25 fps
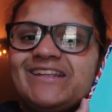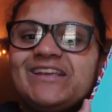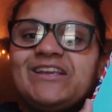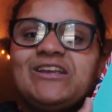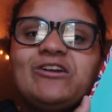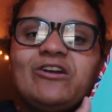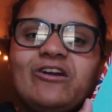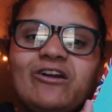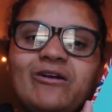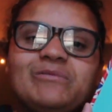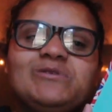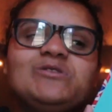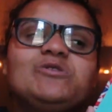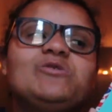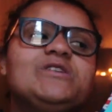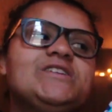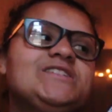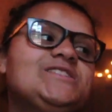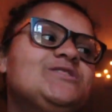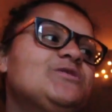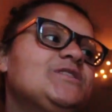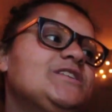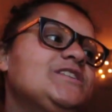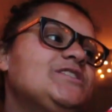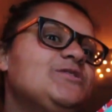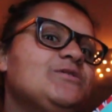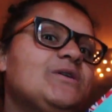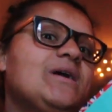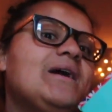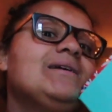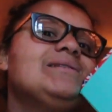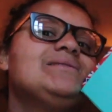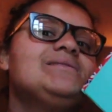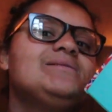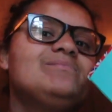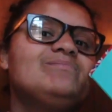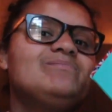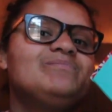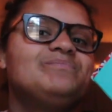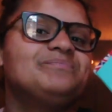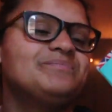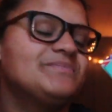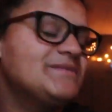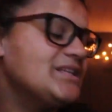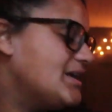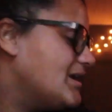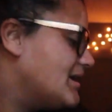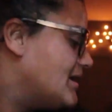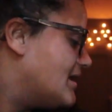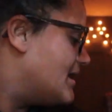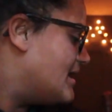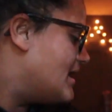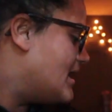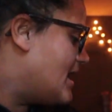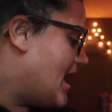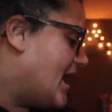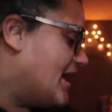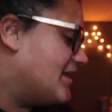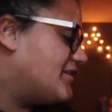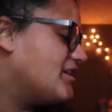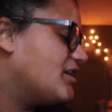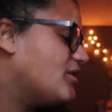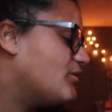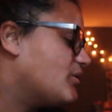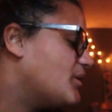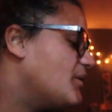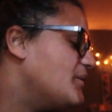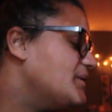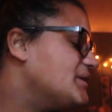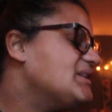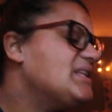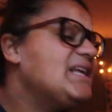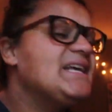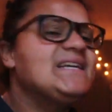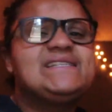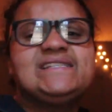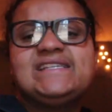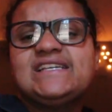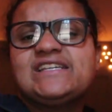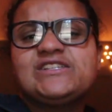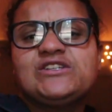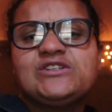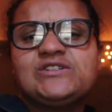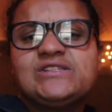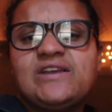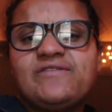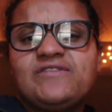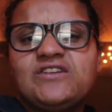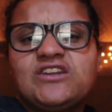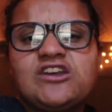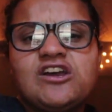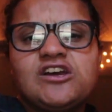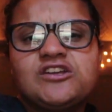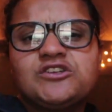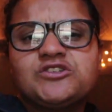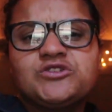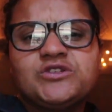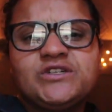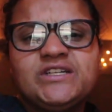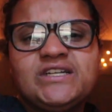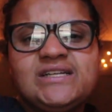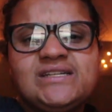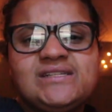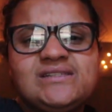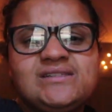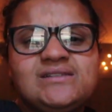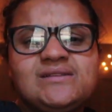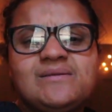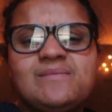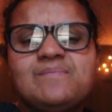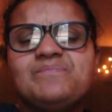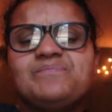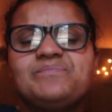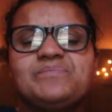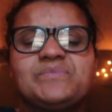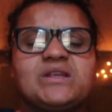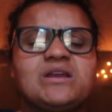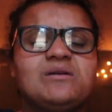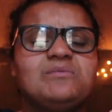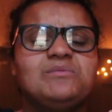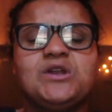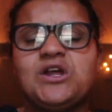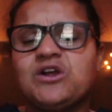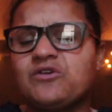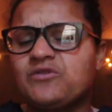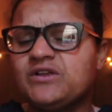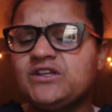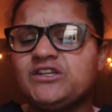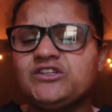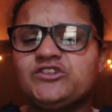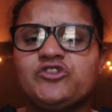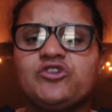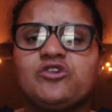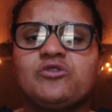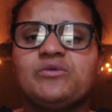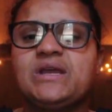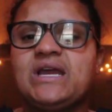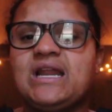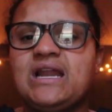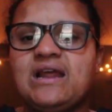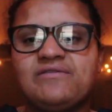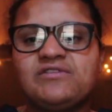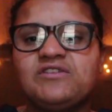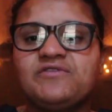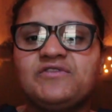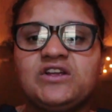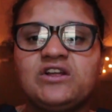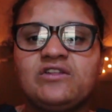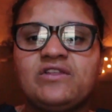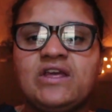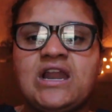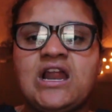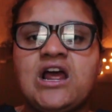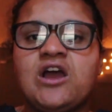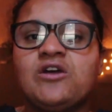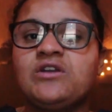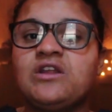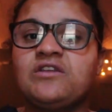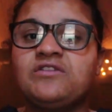Europe 2022, guys. I think we're going to like 6 or 7 countries. I'm not really sure. We kind of have to figure that out.